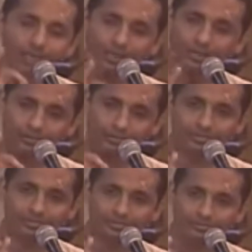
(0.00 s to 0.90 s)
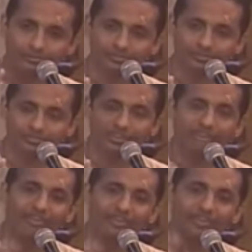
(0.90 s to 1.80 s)
tongue,
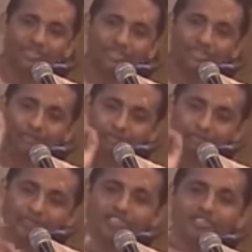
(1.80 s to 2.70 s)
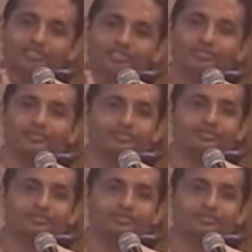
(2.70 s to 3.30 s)
with determination,